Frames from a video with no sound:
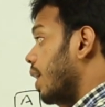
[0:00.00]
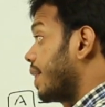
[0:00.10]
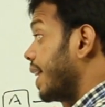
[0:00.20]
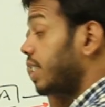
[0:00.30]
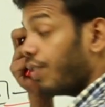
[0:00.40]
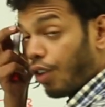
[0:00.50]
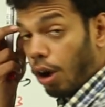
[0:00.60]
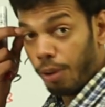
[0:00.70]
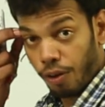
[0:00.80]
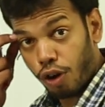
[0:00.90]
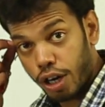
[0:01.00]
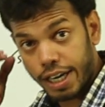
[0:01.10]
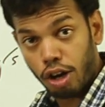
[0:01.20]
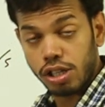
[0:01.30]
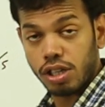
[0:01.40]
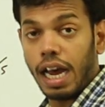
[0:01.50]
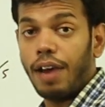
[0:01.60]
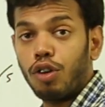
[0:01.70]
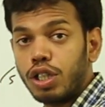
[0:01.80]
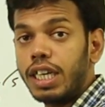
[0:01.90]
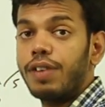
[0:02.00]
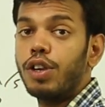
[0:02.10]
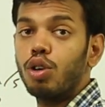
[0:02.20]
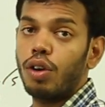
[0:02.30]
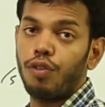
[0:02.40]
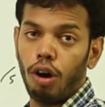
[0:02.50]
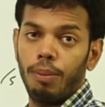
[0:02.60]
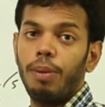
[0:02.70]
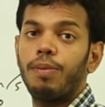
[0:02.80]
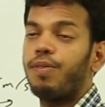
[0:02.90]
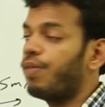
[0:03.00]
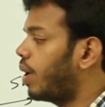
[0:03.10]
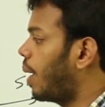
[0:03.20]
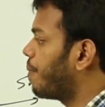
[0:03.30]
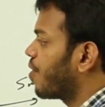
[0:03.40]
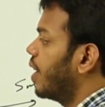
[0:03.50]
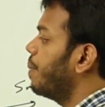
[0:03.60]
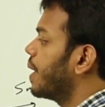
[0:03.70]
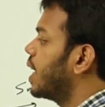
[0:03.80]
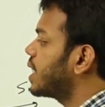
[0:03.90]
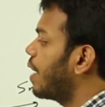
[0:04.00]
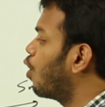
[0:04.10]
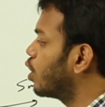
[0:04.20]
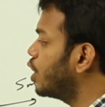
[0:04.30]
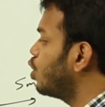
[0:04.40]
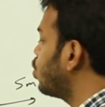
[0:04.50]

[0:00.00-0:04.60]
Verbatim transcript: there is a formula for it also. I wasn't giving you the formula upfront because I wanted